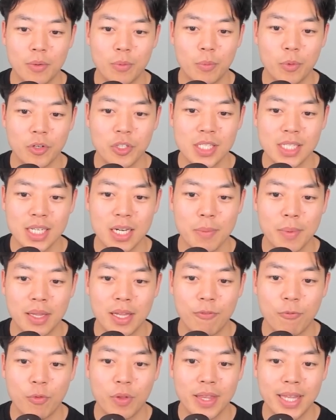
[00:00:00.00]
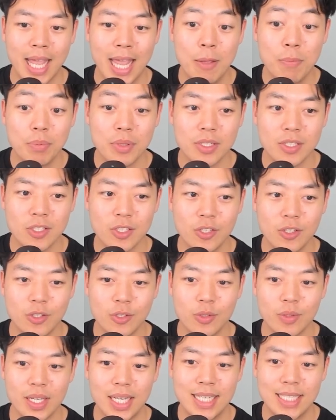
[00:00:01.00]
we're just going to be left with k plus
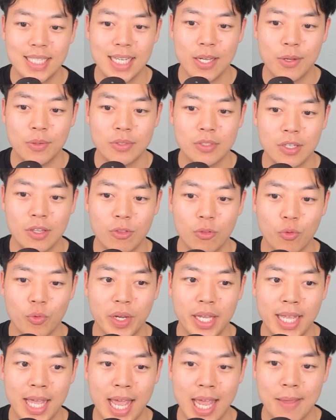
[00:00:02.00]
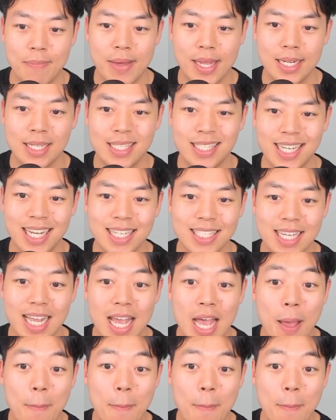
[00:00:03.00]
2 is equal to 3k minus 6,